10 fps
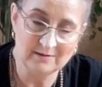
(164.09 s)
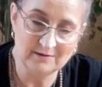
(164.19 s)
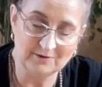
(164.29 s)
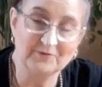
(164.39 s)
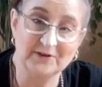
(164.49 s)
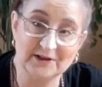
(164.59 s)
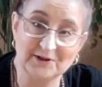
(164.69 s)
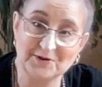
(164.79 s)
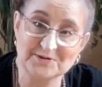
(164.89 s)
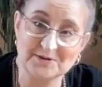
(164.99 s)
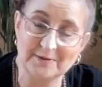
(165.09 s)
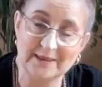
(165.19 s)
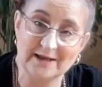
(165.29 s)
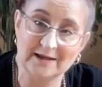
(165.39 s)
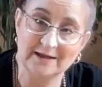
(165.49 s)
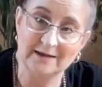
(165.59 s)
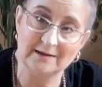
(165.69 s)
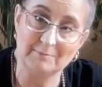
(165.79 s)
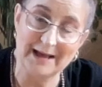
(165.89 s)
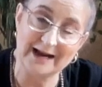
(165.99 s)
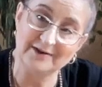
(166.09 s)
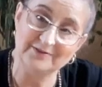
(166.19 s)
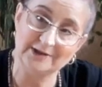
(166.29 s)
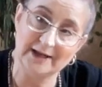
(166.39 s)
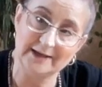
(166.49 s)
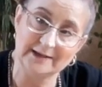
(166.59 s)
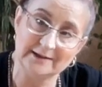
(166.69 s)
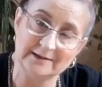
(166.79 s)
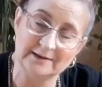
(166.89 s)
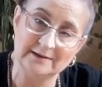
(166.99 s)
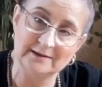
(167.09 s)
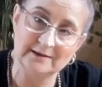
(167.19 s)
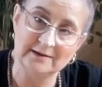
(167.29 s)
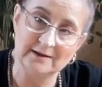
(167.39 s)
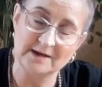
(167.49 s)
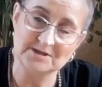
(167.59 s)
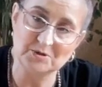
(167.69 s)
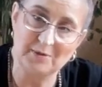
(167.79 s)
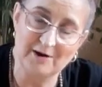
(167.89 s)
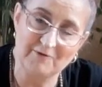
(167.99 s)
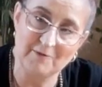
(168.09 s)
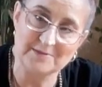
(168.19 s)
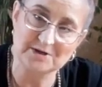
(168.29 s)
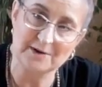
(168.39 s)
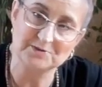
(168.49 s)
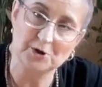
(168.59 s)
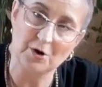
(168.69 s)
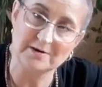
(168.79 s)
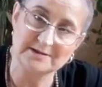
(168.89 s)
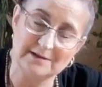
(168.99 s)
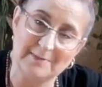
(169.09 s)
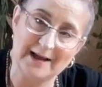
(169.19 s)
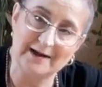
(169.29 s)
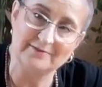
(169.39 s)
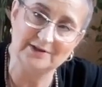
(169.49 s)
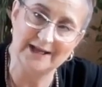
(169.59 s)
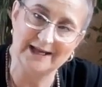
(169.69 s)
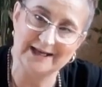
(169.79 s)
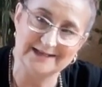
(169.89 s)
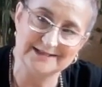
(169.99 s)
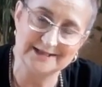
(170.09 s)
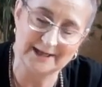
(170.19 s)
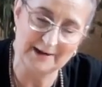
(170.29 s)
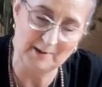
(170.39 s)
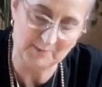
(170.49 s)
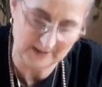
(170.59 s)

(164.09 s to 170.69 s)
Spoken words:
You'll feel it also in the back of the leg, because the piriformis comes across the back of the leg into the hip.